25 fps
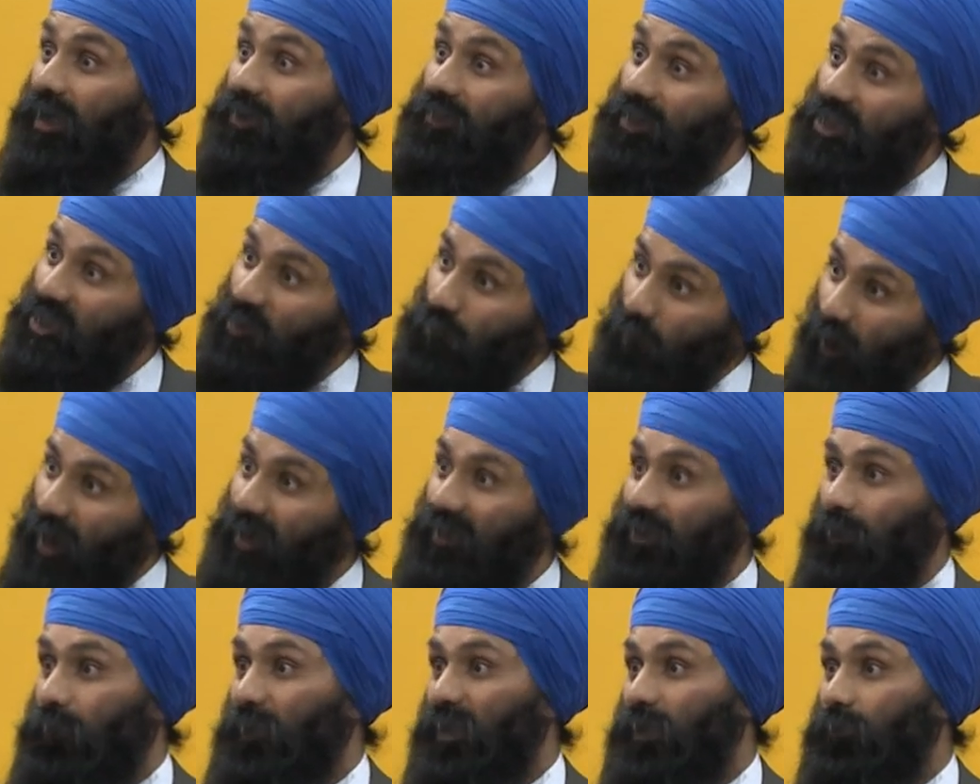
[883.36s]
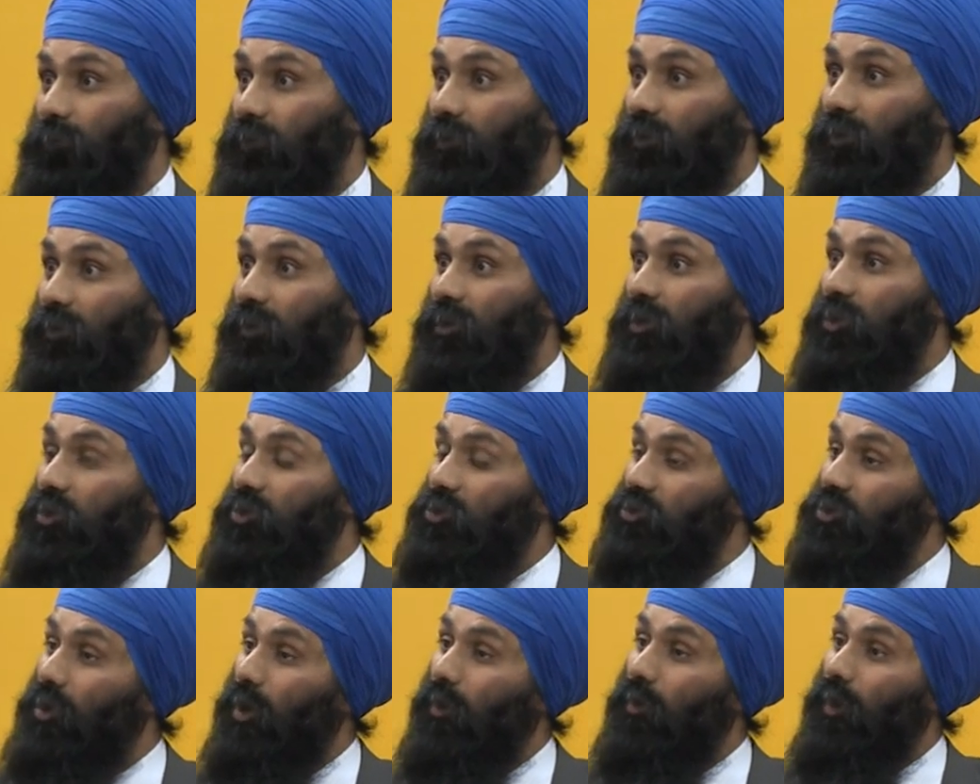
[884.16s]
despite the people.
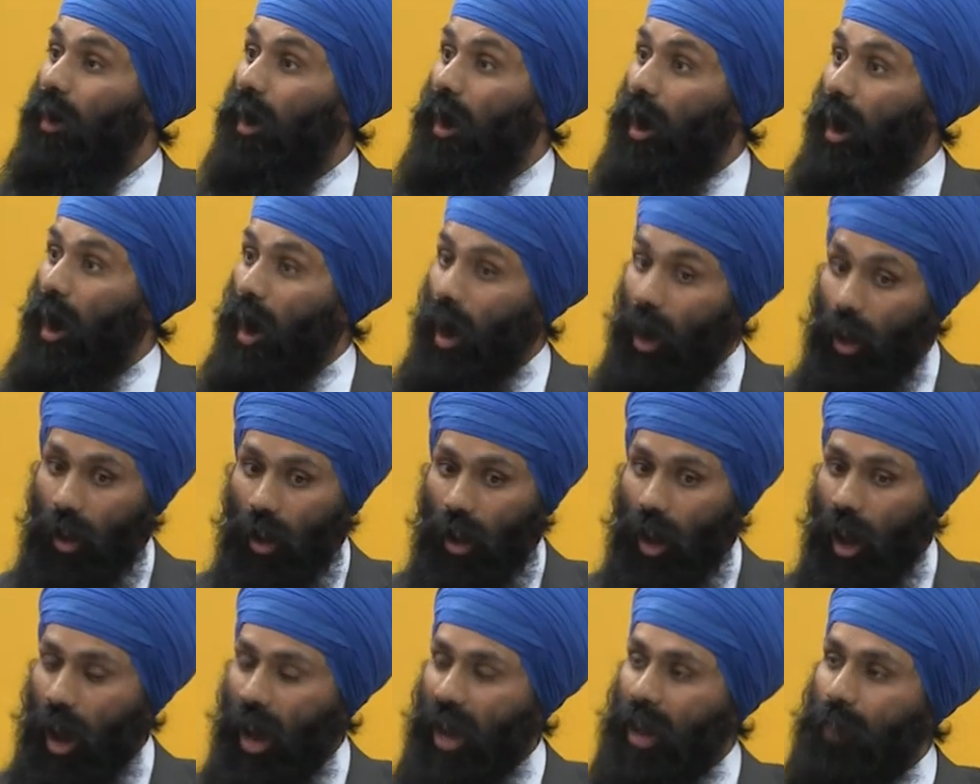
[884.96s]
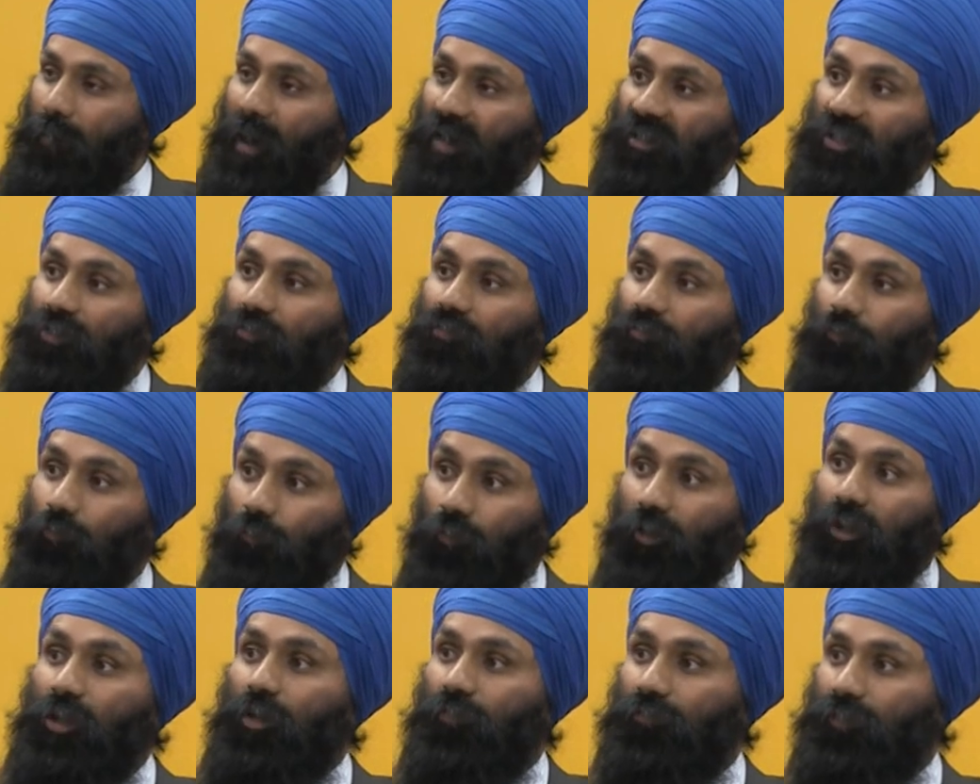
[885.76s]
So I am actually
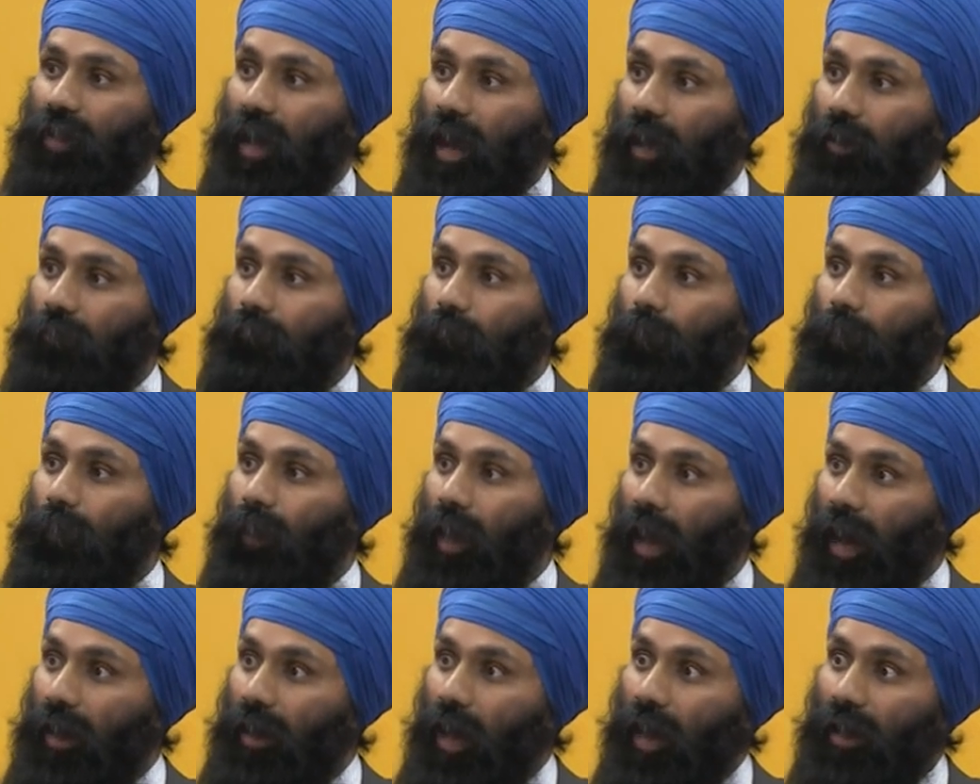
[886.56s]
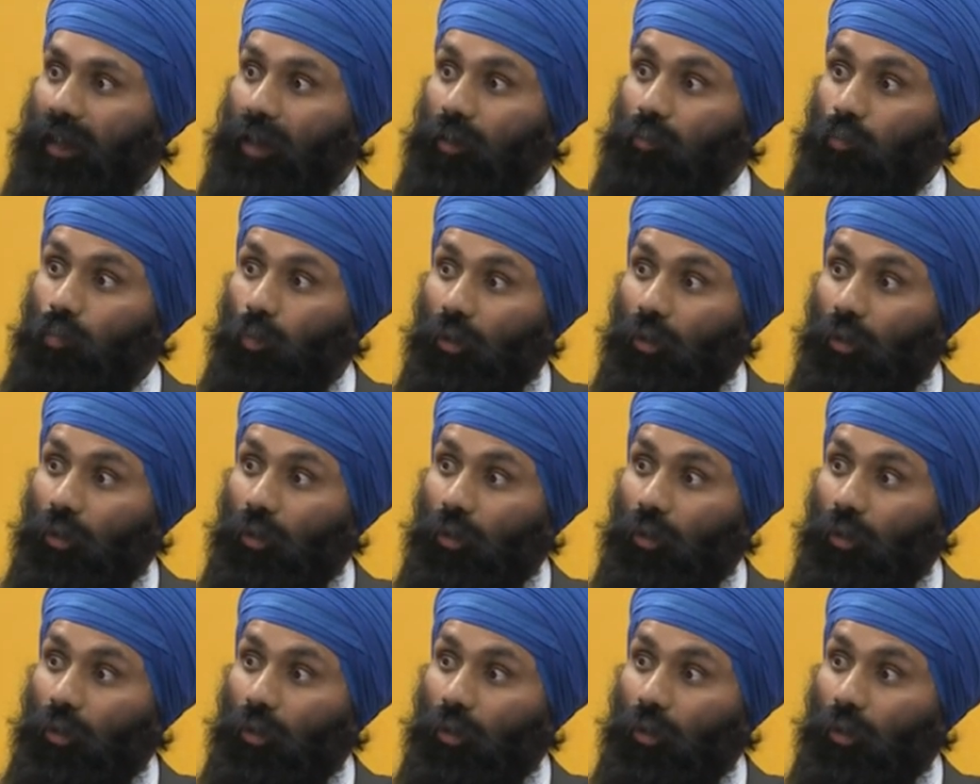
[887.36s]
free of that, and I can